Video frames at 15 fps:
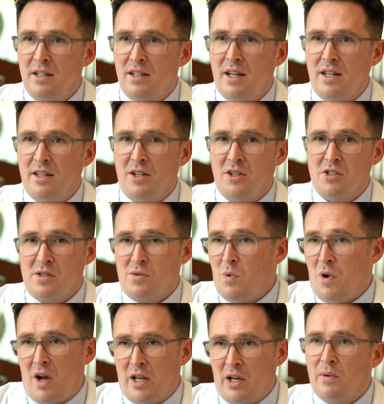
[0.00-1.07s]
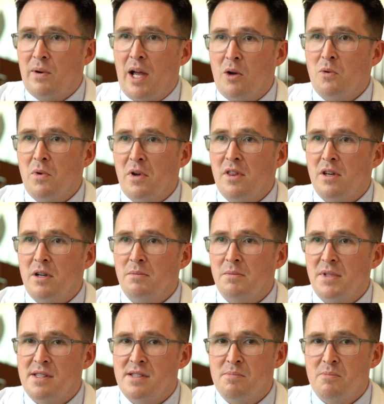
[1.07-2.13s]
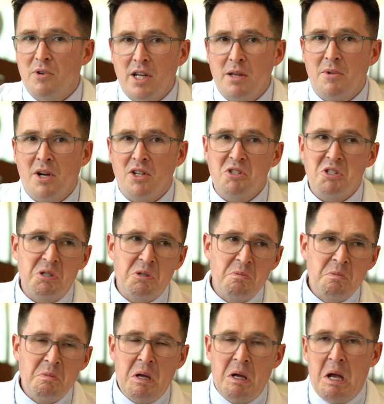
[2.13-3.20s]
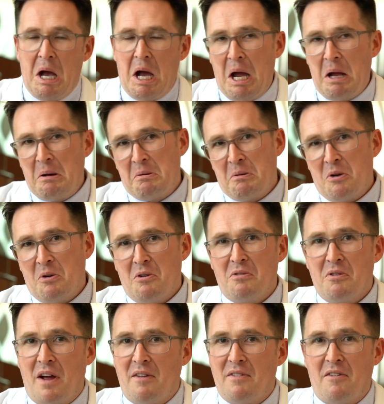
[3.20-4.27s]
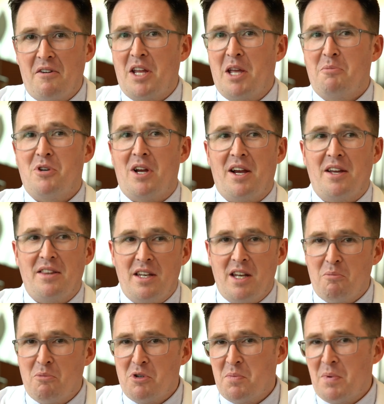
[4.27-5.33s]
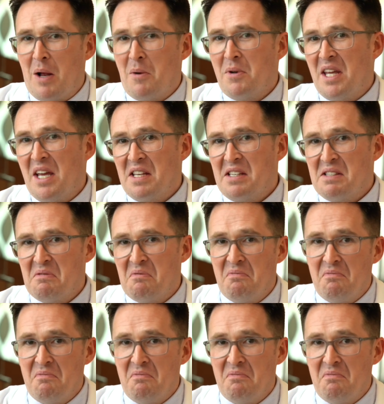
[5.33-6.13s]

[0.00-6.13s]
and they're just walking around with them. It's pretty much, I don't know, I've never kept track of the numbers, but I would guess